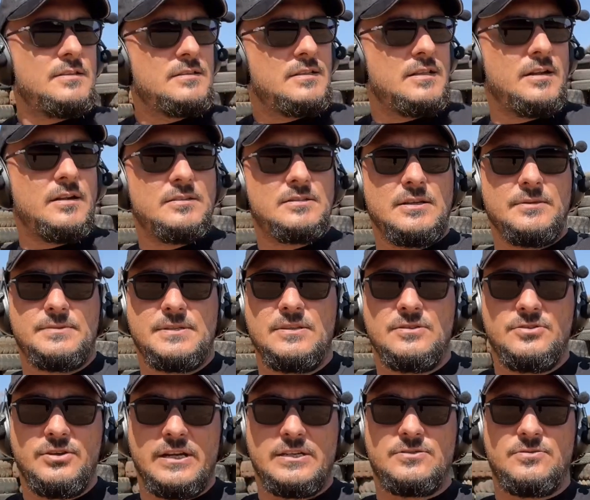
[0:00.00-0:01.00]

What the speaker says: Little tips and tricks,